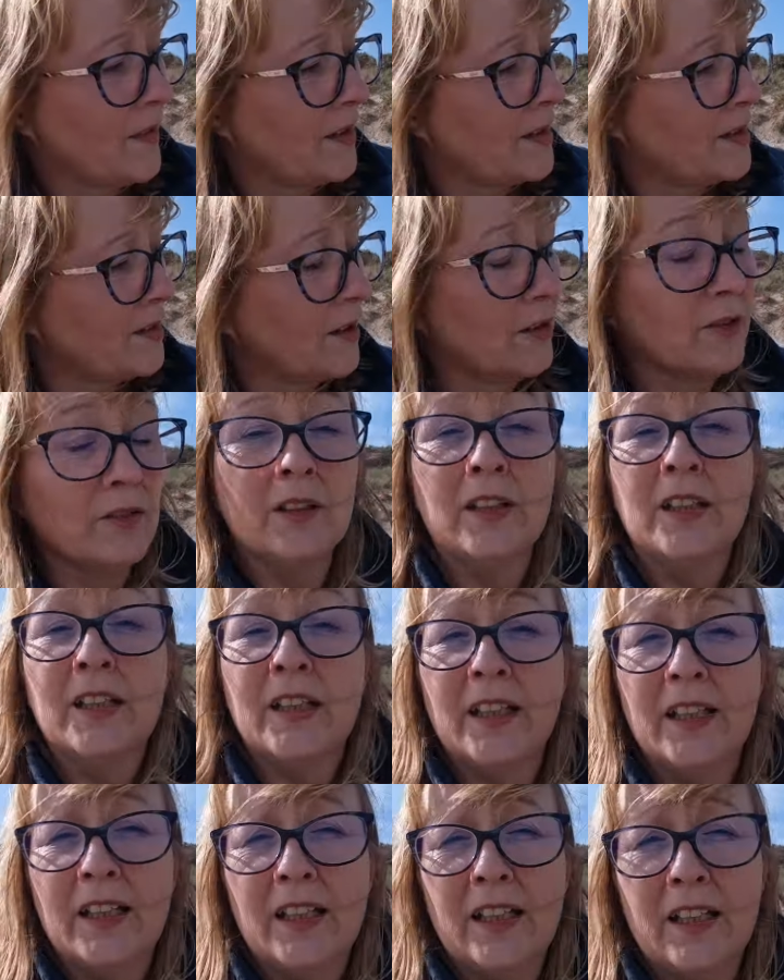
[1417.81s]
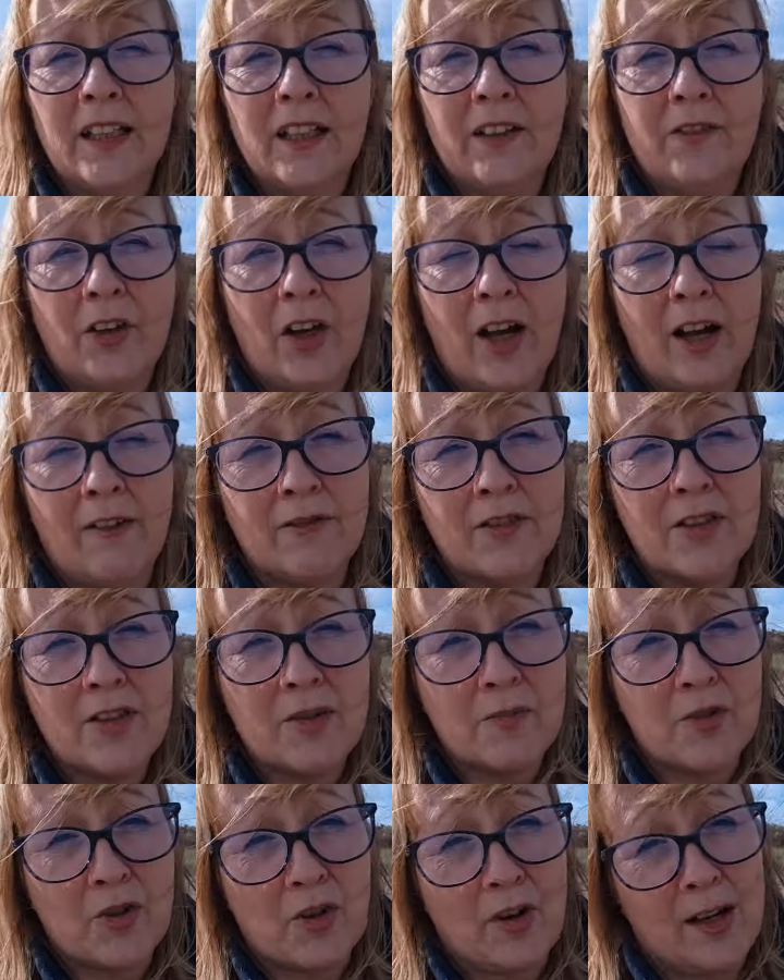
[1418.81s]
So if you haven't
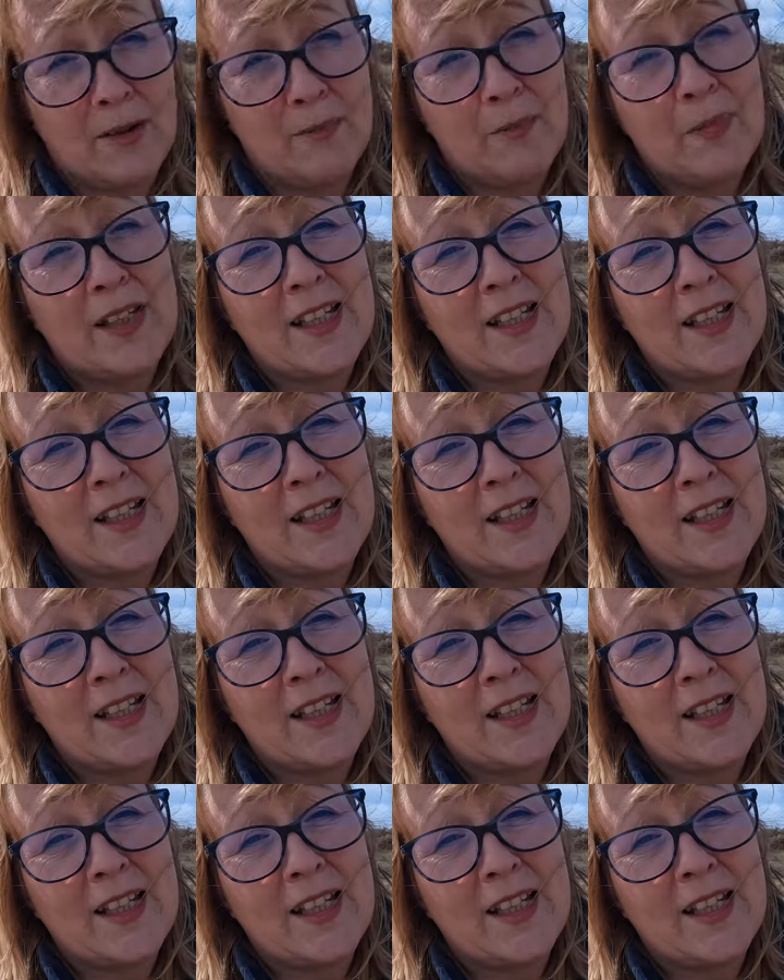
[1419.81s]
subscribed,